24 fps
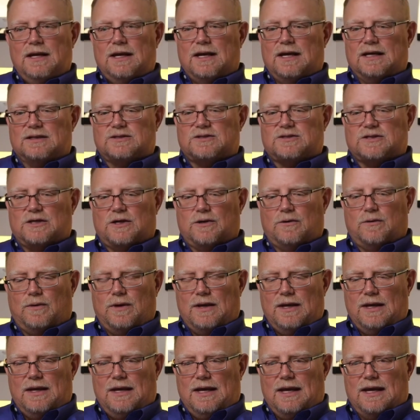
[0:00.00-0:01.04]
And so
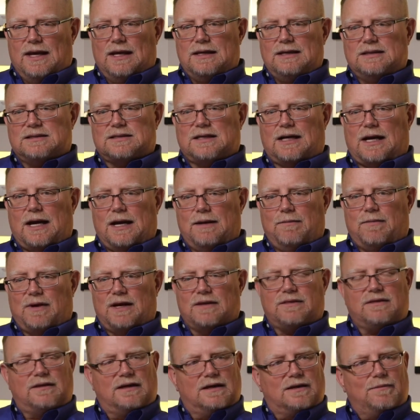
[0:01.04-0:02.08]
anytime I
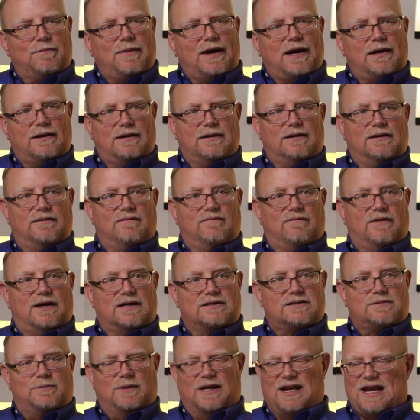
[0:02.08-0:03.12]
think about an
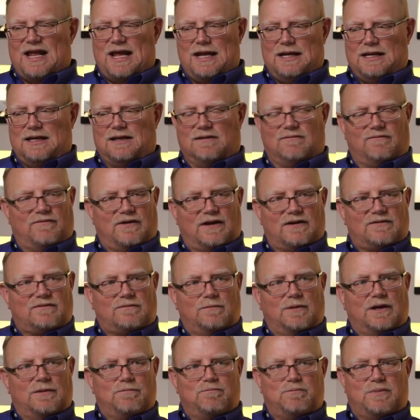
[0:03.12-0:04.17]
investment, any
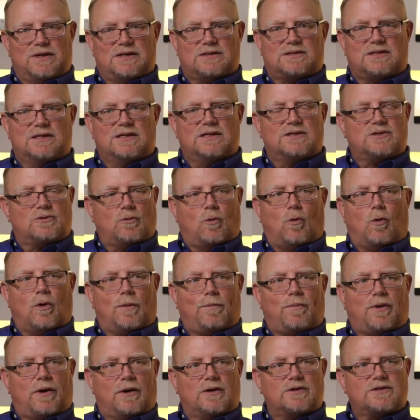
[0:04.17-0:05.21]
investment, business or
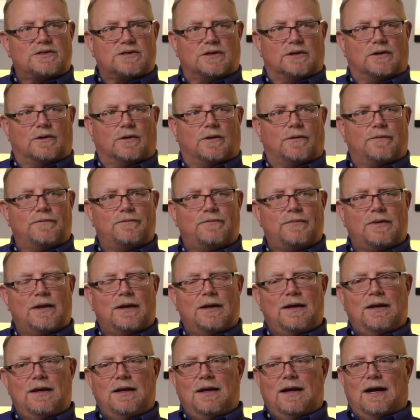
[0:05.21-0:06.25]
personal,
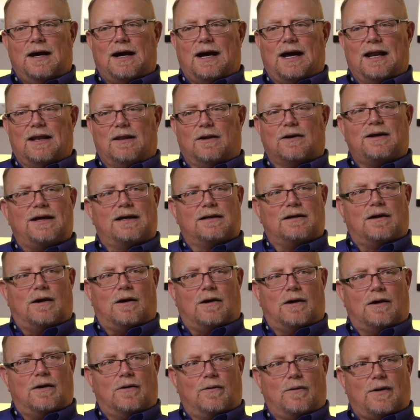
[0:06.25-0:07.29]
I look at
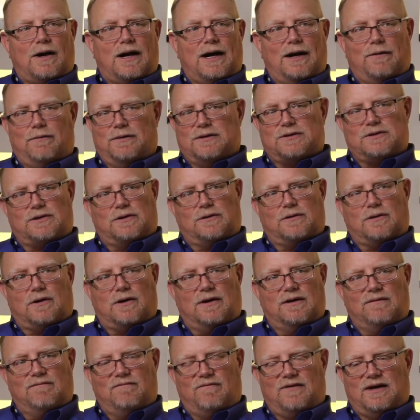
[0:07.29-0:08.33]
ROI, return
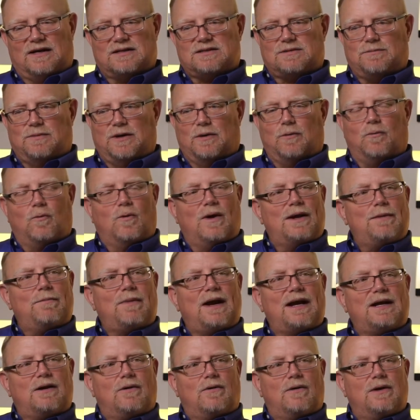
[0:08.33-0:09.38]
on investment. When am
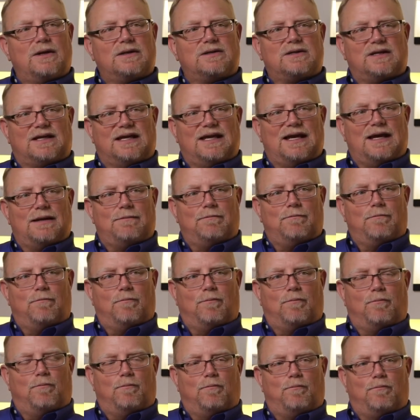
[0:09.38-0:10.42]
I going to get
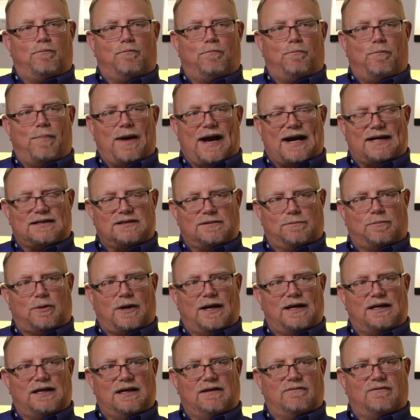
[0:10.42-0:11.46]
back to
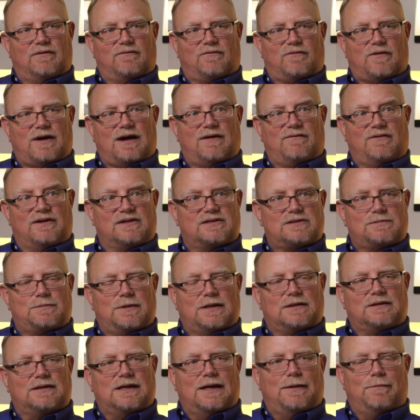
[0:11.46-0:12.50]
break even for having
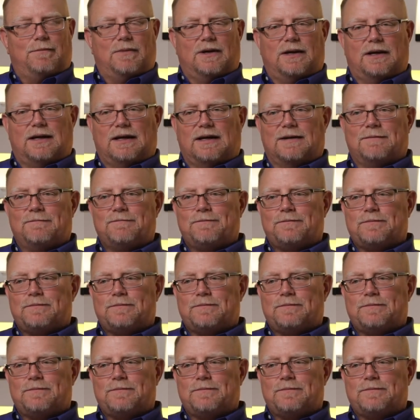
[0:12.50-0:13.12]
spent that money?